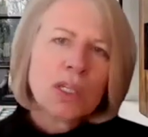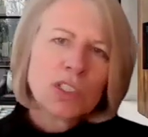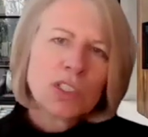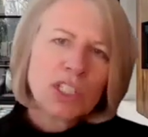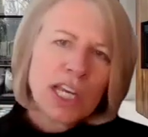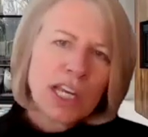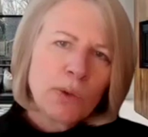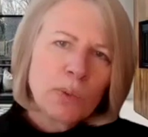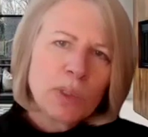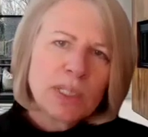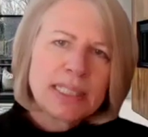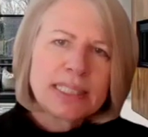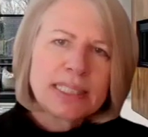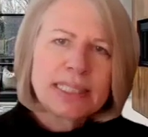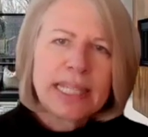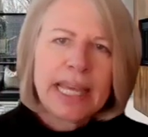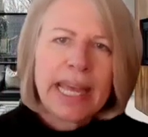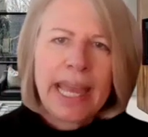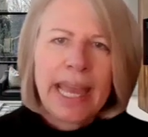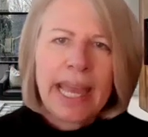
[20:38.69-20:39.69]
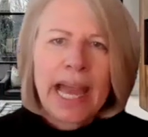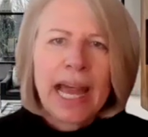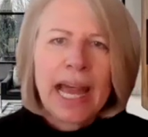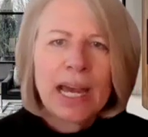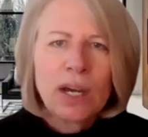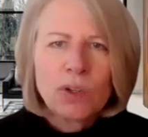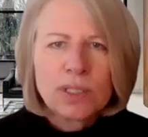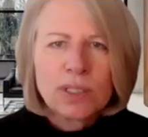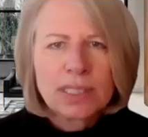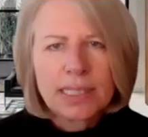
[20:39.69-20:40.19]
So I would say
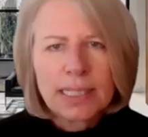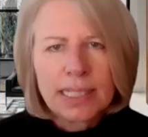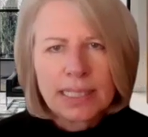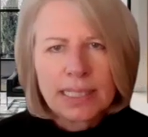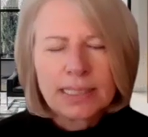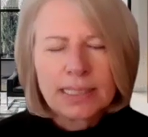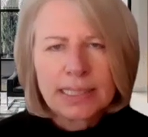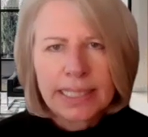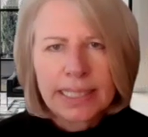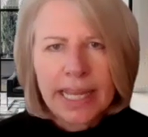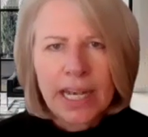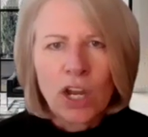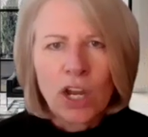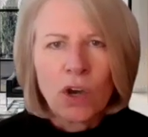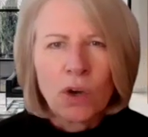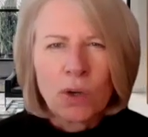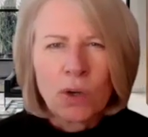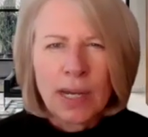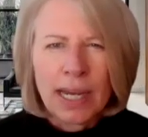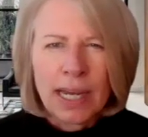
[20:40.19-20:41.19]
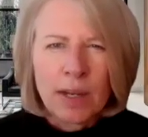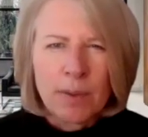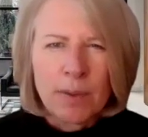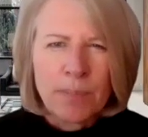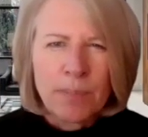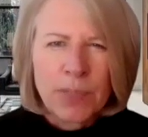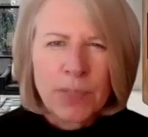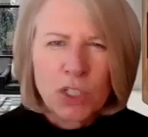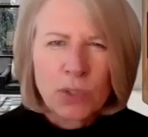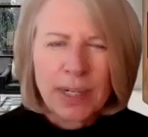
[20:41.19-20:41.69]
houses,
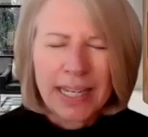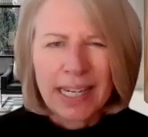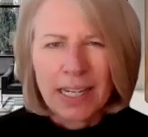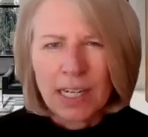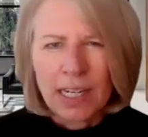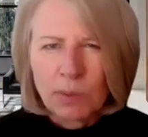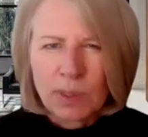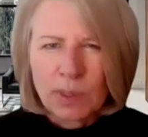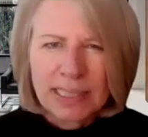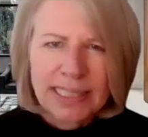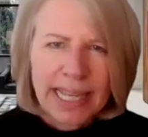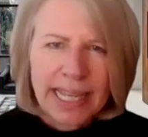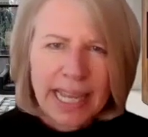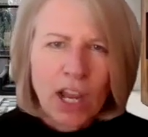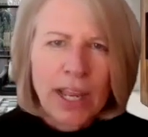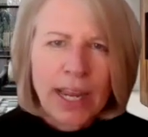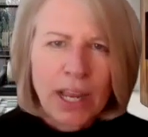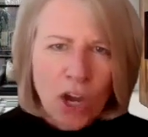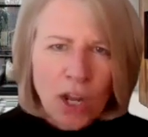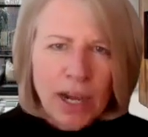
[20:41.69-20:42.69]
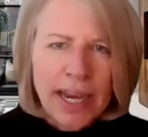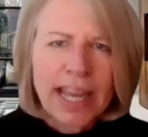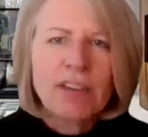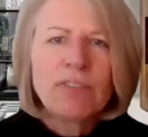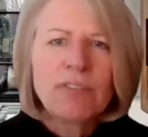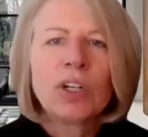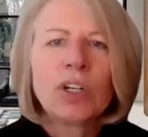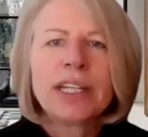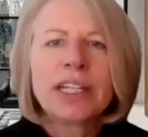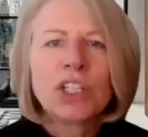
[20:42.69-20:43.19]
between, I would say on
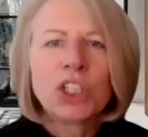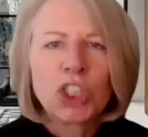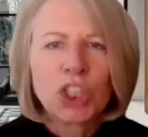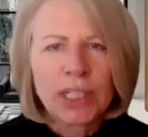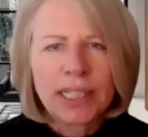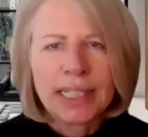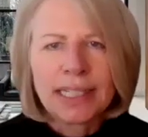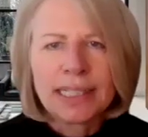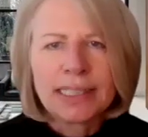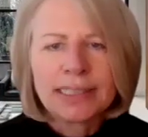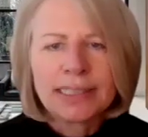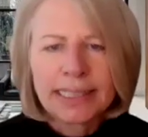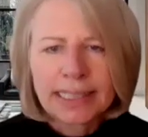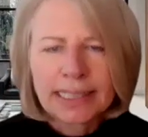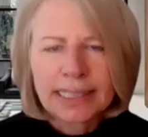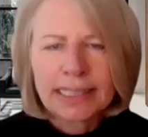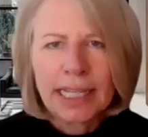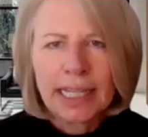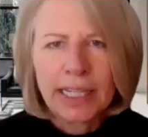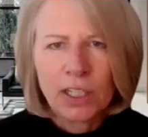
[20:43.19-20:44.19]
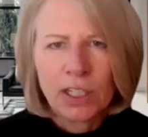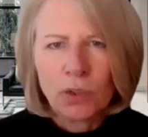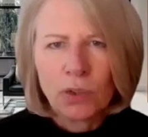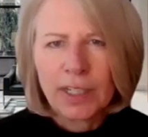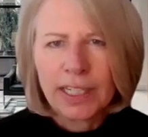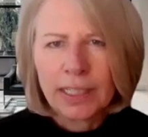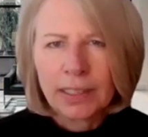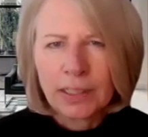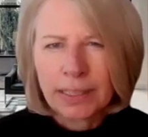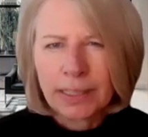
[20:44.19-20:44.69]
average,
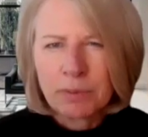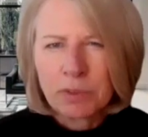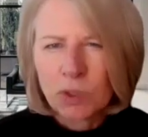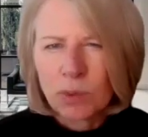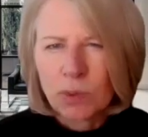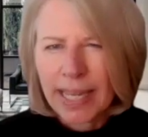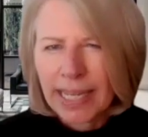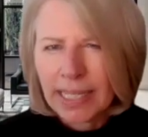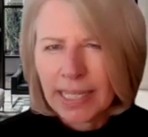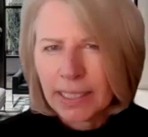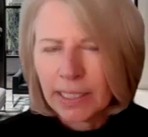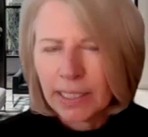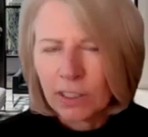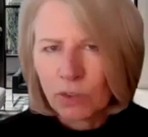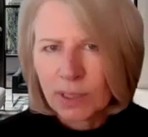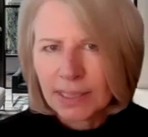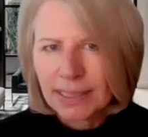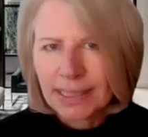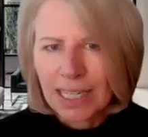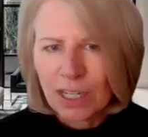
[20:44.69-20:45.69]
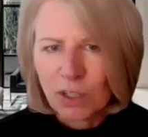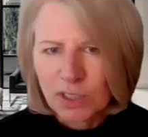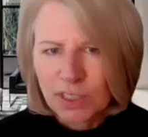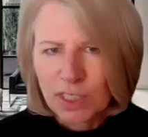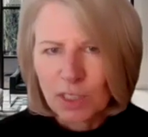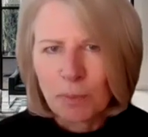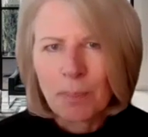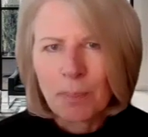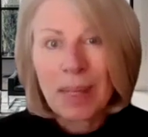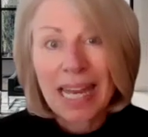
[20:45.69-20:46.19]
600 to
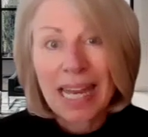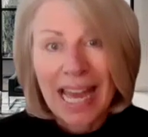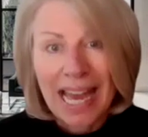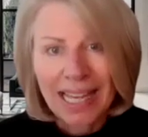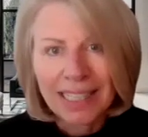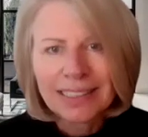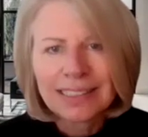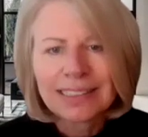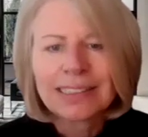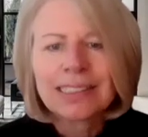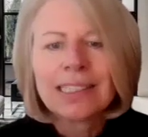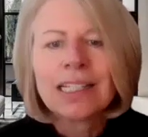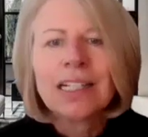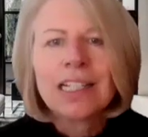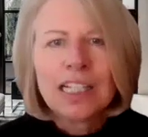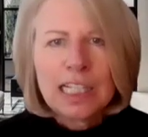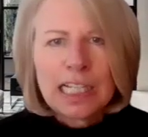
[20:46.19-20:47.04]
800,000 plus.